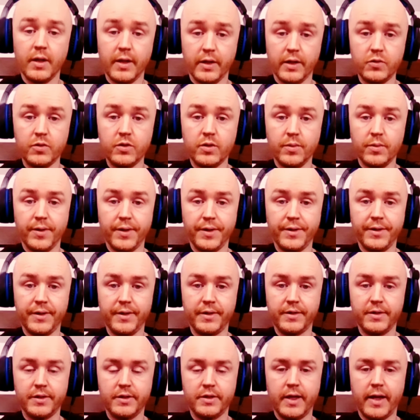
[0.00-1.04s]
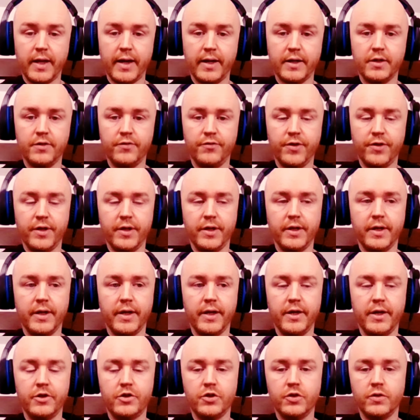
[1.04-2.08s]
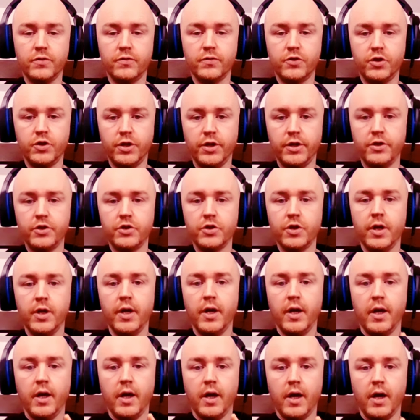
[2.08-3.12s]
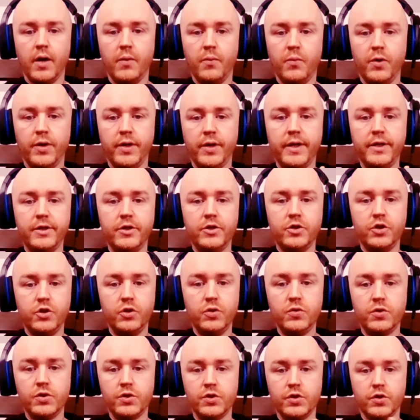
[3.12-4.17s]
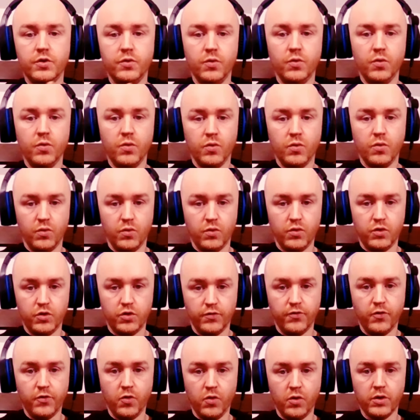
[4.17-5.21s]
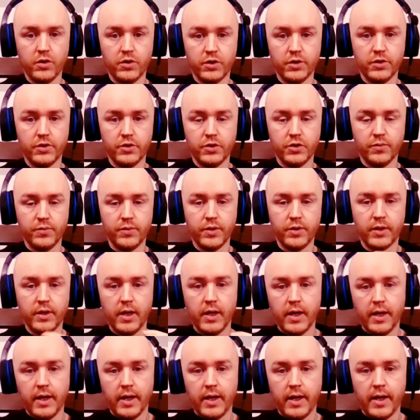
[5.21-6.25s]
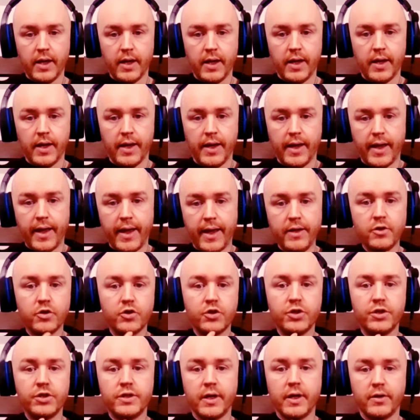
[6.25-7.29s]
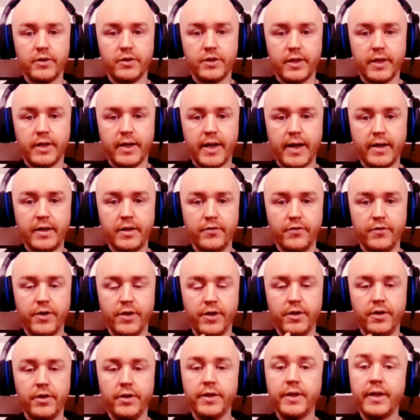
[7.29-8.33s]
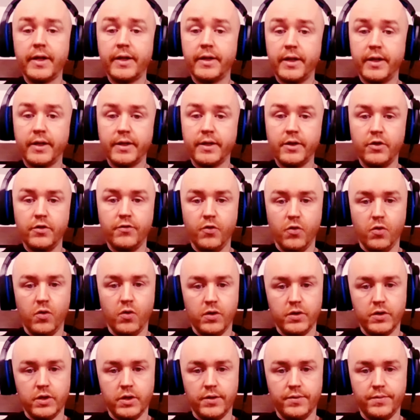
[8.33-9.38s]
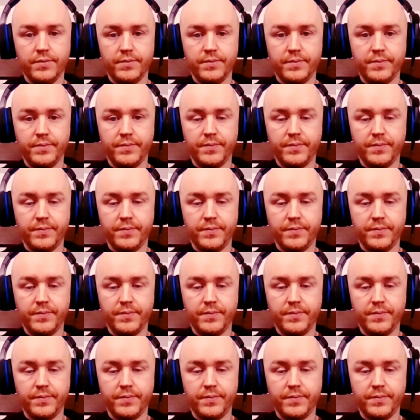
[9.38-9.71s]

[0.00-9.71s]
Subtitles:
That's what the mind is. It's the activating agent of change. And when it chooses to focus on something, energy starts to get activated in that thing that you focus on.